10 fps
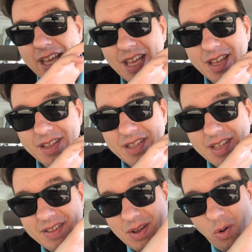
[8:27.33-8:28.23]
uh,
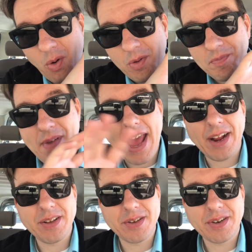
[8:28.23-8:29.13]
the the whole
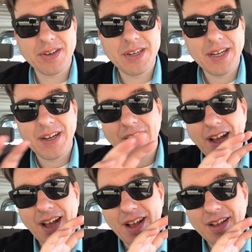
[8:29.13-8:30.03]
Mangler
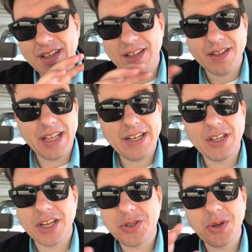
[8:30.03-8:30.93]
uh,
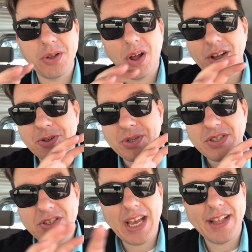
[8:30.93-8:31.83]
industrial laundry
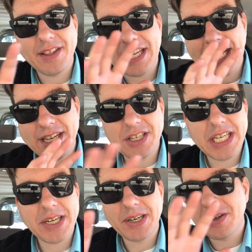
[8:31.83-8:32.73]
set. The
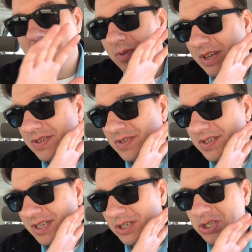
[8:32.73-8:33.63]
interior
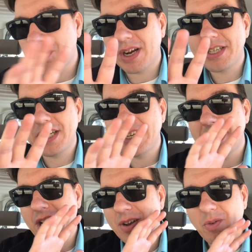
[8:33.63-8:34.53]
was
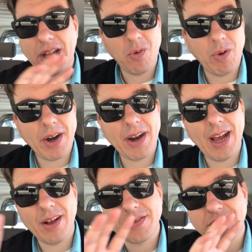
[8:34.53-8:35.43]
constructed a, in a
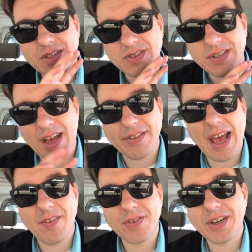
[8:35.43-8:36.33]
warehouse in South
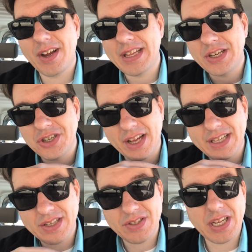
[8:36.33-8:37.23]
Africa, and they shot
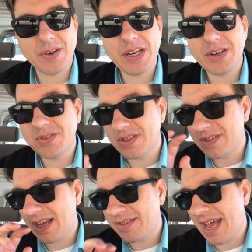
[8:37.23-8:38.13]
the exteriors in
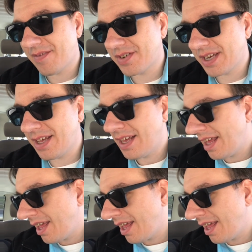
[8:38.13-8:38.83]
South Africa.